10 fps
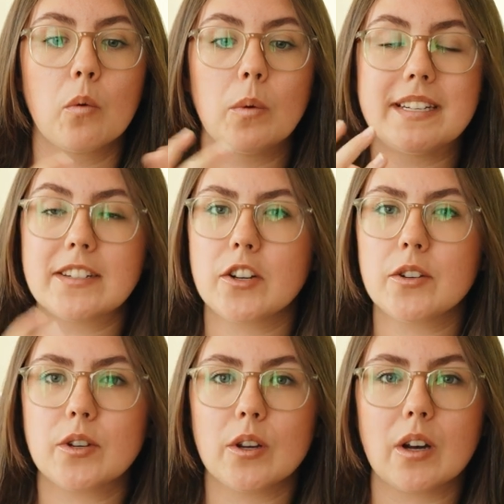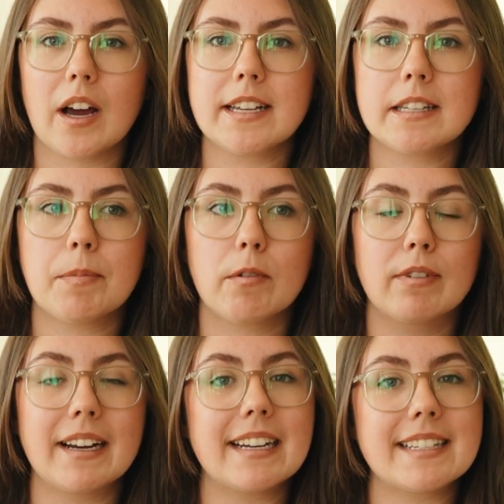We did use 2 lights, but
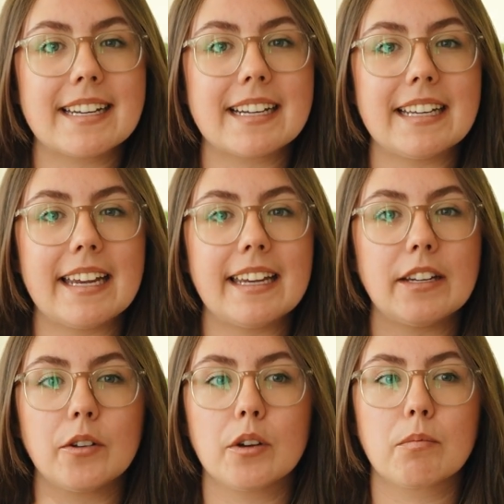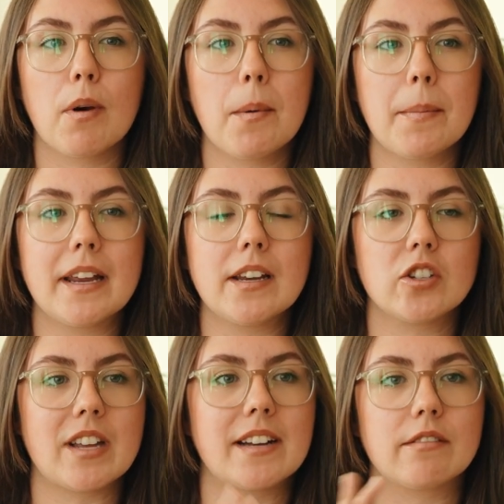realistically you could probably
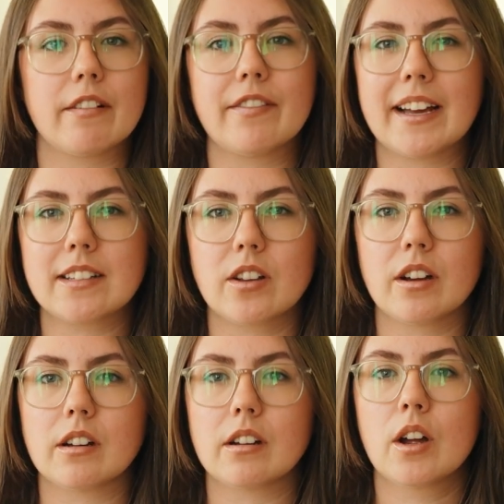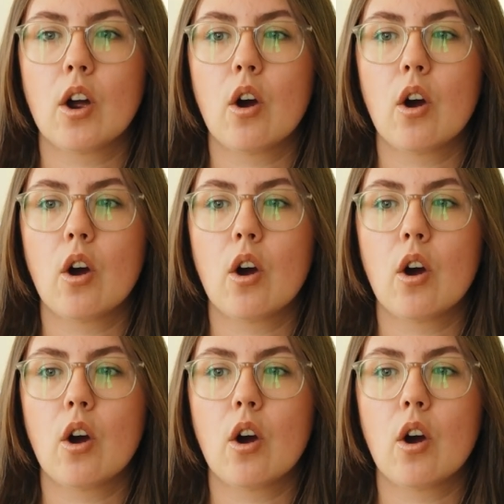just add a reflector